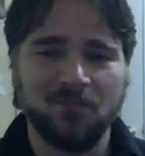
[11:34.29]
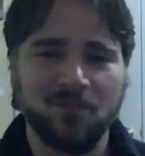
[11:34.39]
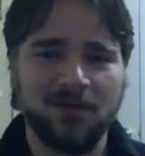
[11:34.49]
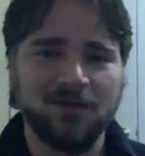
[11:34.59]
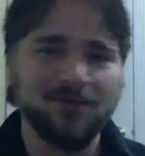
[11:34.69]

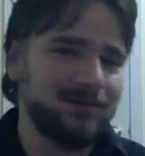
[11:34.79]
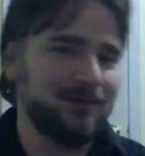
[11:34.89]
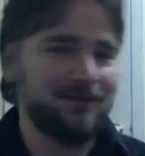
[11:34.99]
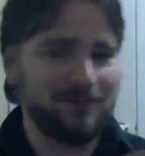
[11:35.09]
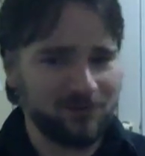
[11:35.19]

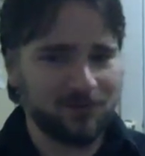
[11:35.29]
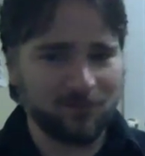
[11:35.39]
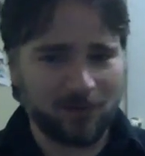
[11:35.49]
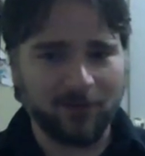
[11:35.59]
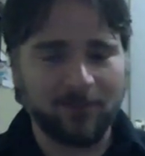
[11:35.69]
you can
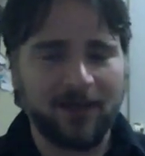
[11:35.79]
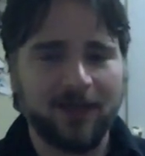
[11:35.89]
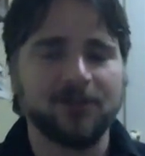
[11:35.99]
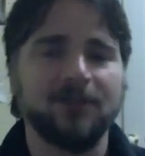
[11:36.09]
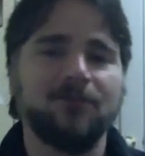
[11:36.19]
probably
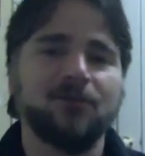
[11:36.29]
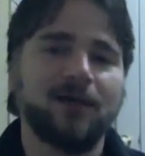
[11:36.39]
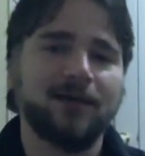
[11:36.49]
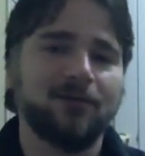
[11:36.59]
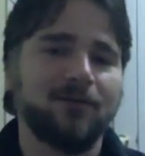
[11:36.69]
imagine, if you
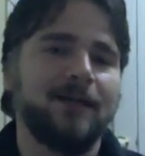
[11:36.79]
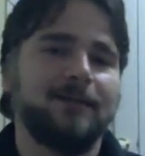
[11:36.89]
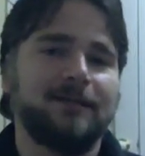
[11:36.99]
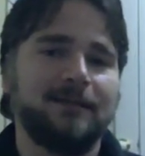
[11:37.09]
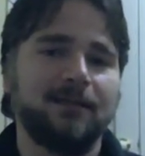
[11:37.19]
try to
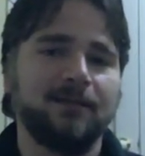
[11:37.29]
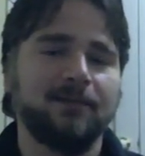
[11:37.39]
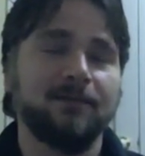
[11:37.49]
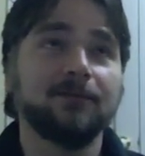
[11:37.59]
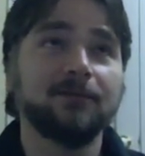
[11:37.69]
write any
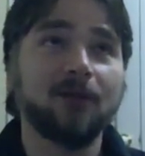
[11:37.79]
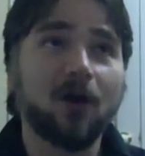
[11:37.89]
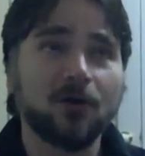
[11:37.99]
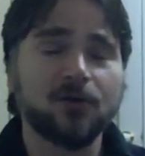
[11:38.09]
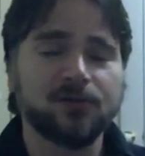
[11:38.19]

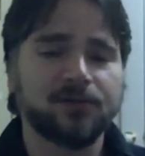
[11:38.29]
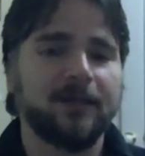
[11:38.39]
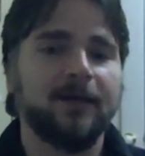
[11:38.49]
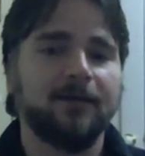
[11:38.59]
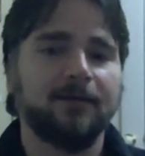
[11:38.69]

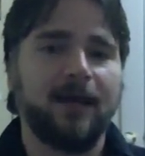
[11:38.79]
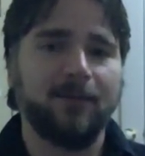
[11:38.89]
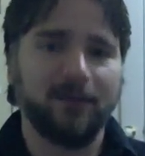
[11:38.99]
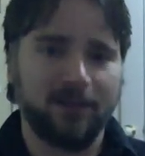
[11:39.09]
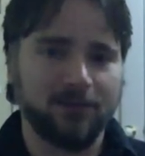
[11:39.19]
large-scale
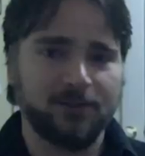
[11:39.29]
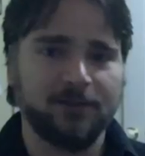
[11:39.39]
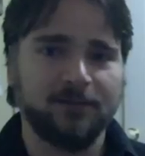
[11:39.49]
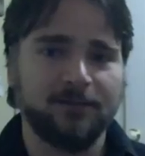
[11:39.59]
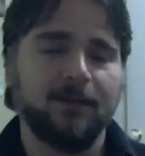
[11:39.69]

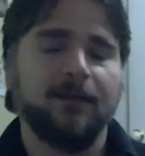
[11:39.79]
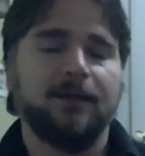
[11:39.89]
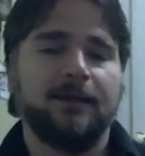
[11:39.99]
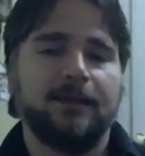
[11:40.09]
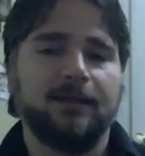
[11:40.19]
application
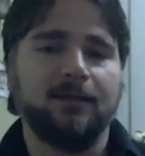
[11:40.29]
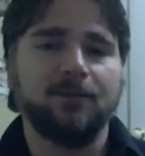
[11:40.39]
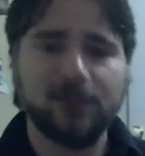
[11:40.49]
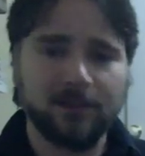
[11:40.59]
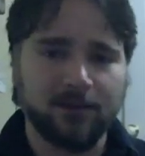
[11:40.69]
in
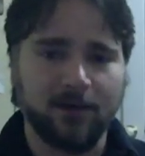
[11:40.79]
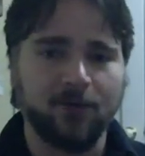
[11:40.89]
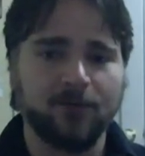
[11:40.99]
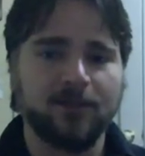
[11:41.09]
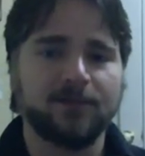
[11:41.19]
machine
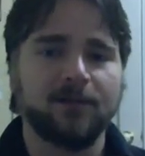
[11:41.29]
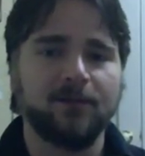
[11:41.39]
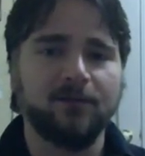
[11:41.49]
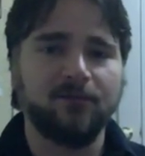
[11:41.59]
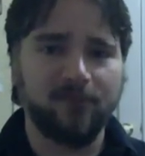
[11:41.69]
code, it's going to
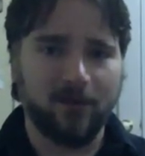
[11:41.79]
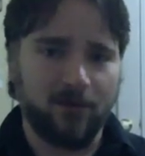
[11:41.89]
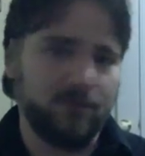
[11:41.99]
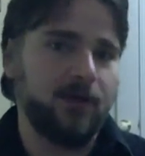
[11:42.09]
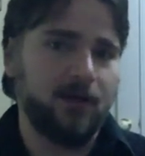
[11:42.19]
be
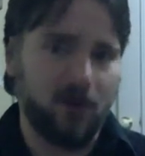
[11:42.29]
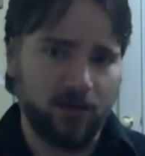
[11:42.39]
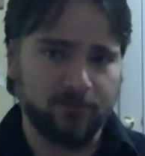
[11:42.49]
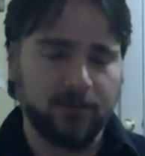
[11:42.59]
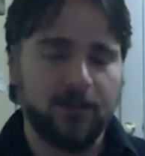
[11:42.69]
very, very
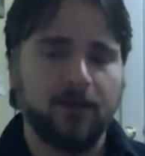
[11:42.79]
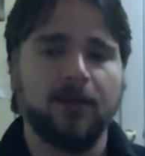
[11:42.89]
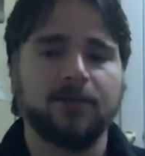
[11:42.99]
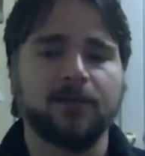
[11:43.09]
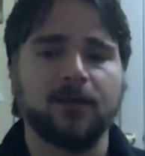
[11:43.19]
hard.
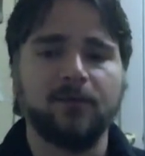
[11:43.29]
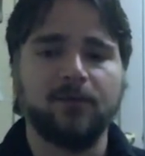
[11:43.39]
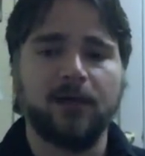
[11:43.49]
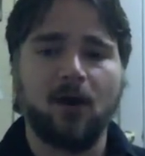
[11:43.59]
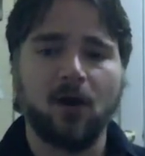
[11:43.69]
It's going to be
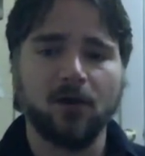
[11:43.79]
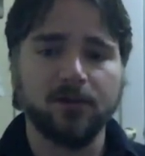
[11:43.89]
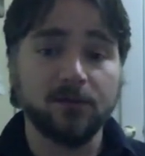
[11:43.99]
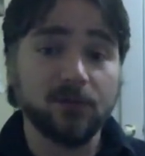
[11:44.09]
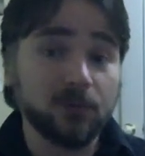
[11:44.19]
very hard
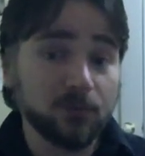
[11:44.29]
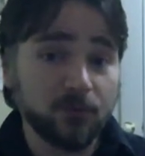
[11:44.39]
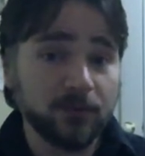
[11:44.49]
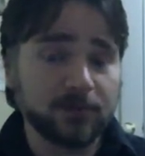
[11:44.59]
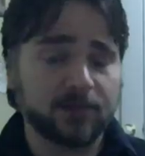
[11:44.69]
to
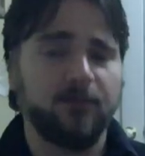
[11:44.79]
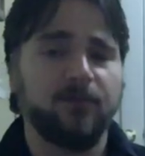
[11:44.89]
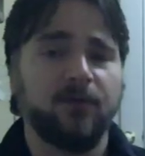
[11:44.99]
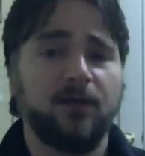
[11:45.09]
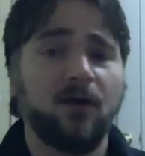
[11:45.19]
do. It's going to be
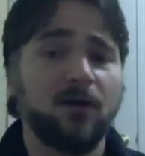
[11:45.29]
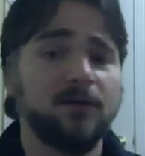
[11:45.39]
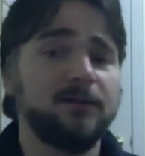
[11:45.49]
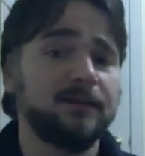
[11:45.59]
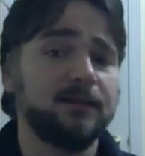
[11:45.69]
very
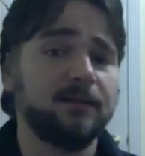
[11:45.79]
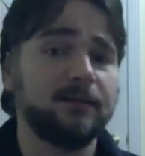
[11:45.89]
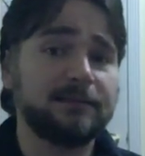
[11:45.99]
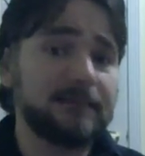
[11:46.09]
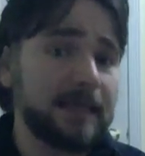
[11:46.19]
hard to
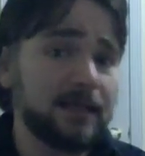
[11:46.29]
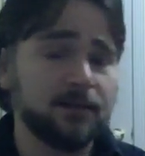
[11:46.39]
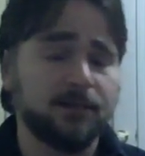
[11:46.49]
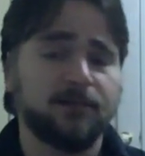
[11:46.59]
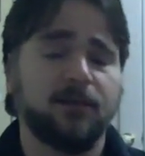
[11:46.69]

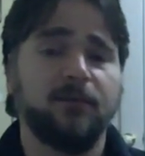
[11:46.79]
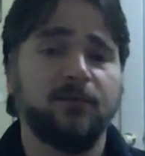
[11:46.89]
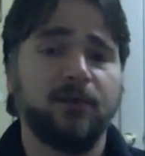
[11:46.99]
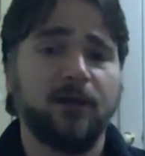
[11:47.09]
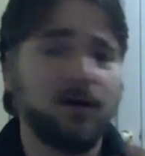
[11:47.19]
extend. And it's going to be
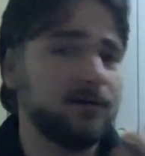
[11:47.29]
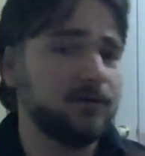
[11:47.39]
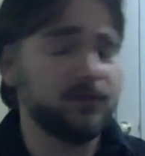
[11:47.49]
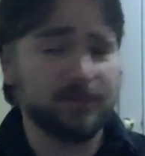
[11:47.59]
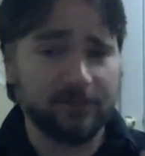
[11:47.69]
very hard
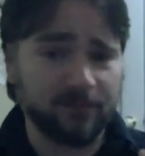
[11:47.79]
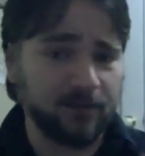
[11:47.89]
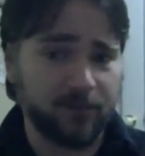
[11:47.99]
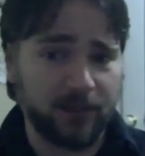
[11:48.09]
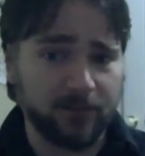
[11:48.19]
just to think about,